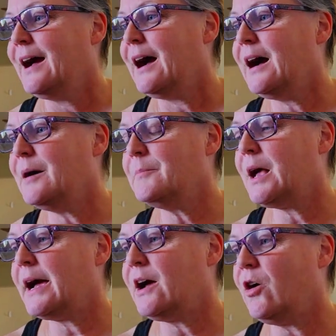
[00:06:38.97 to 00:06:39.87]
um,
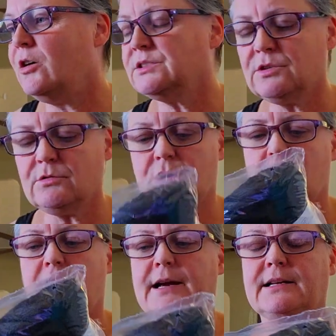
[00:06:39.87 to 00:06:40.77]
I also
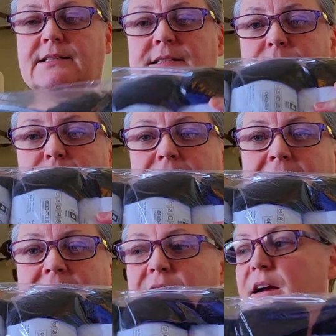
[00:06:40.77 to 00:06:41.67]
got some
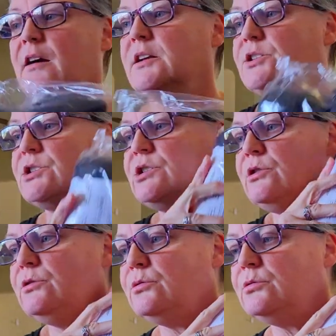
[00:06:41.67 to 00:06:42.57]
black. I got
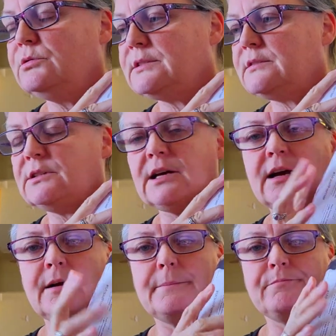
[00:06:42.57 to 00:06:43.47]
two
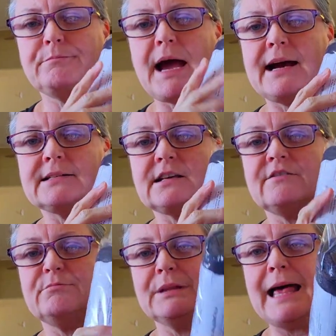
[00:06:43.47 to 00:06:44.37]
um, packs
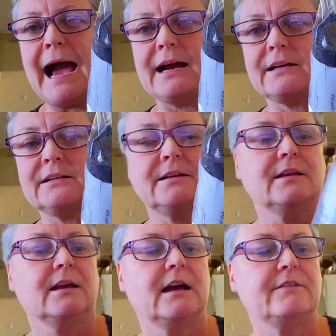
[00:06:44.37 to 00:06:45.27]
of black,
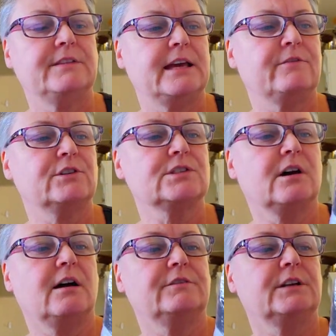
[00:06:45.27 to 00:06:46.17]
of the
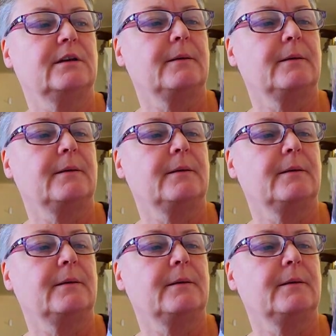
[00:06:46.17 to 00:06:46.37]
Eversoft.